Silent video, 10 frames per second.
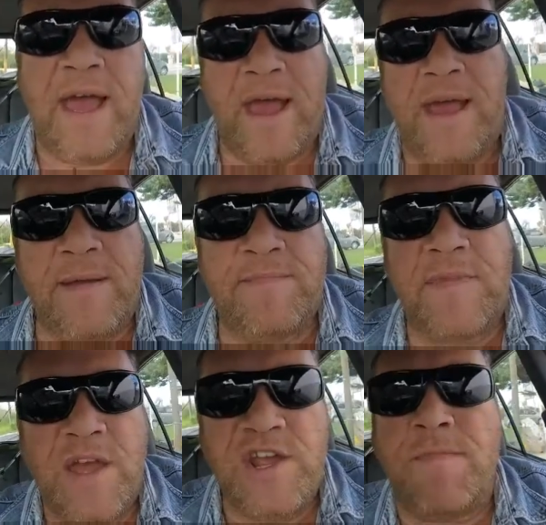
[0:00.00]
Um,
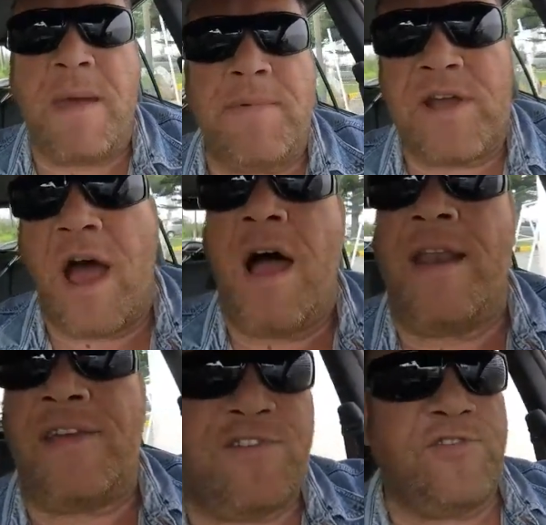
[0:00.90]
you met
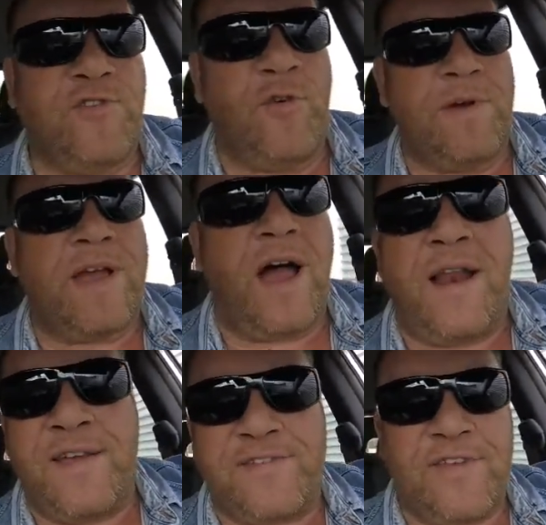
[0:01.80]
Michalis. You saw
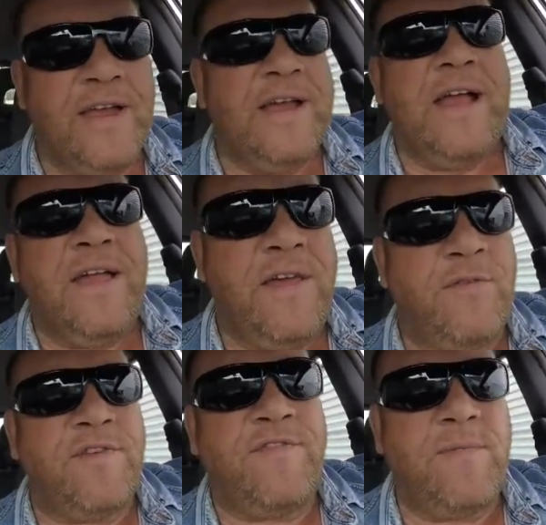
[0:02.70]
Michalis
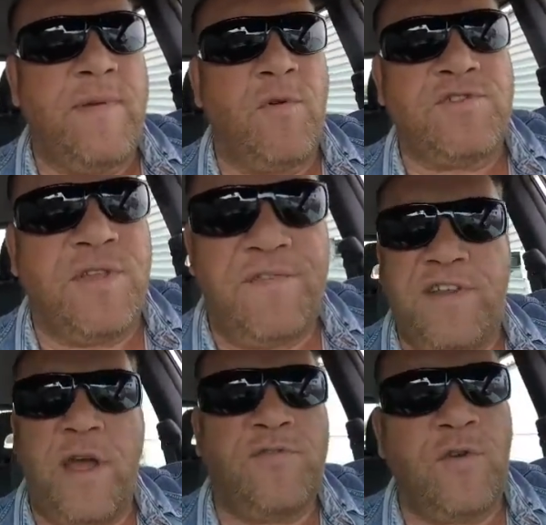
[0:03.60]
Those of you who've been watching the
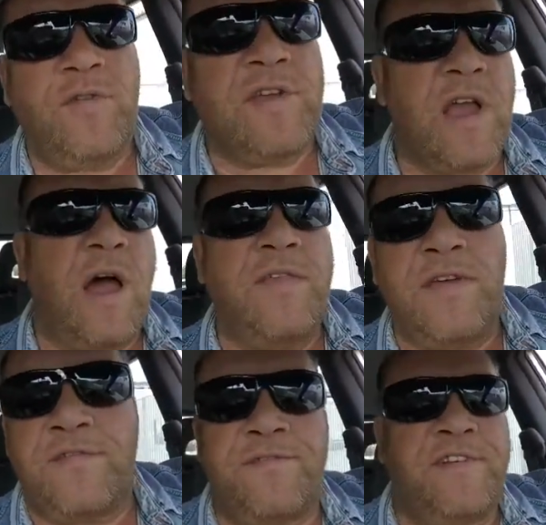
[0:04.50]
videos, who the guy
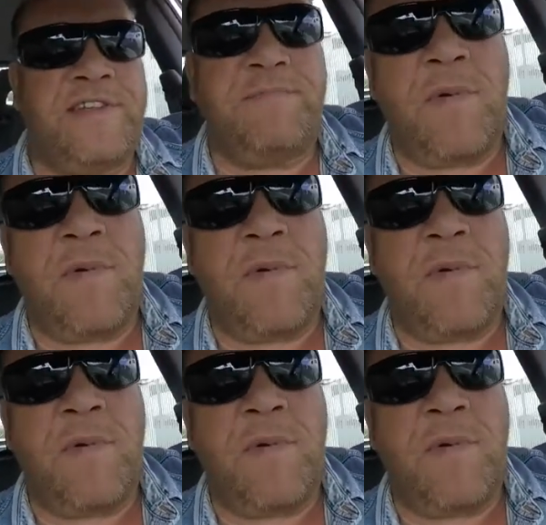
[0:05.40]
that fitted